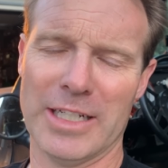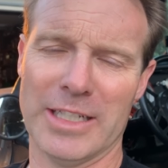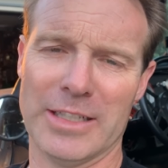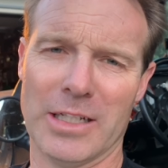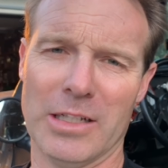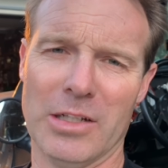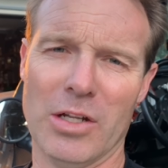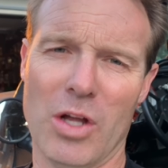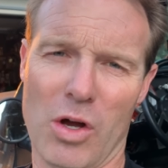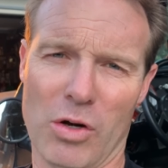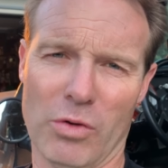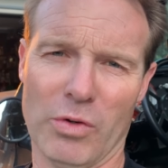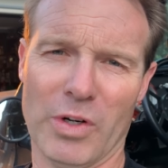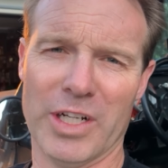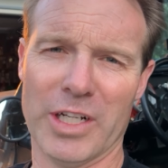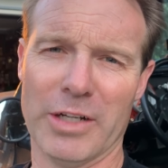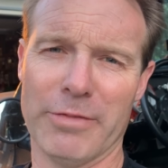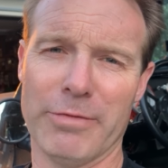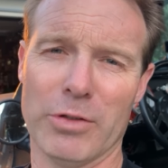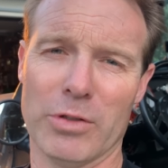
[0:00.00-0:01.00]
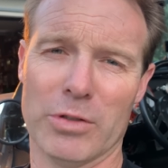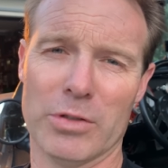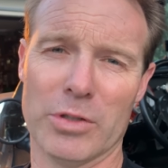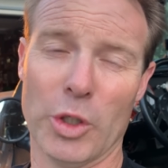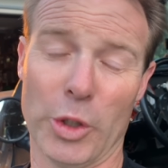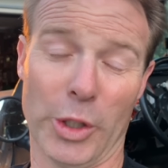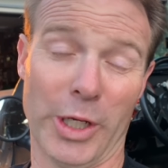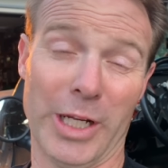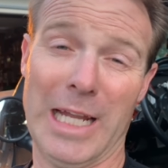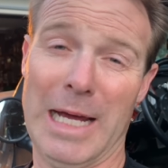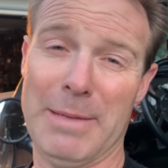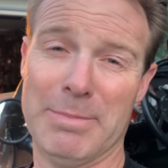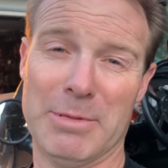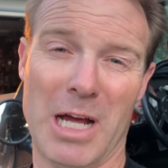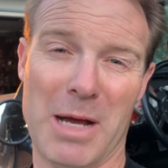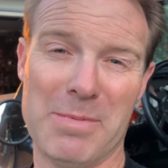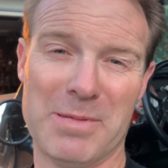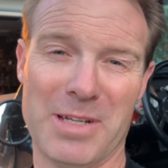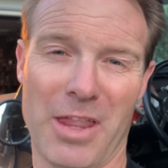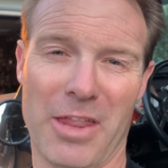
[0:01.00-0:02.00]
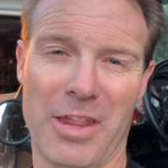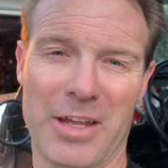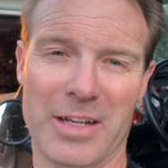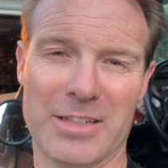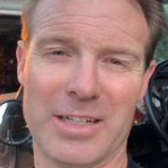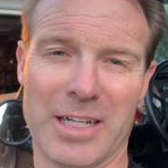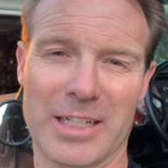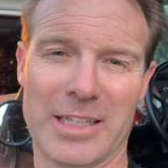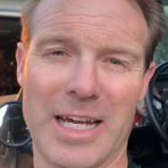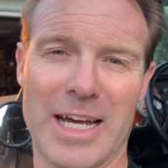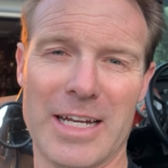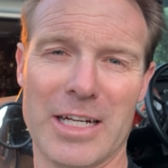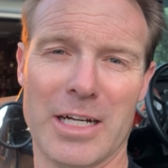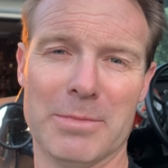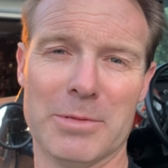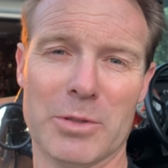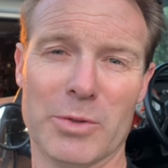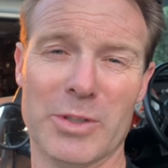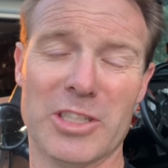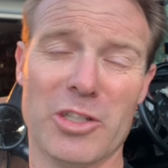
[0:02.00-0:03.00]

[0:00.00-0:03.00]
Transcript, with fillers: in the long run if you're hooking laptops and things like that up to it.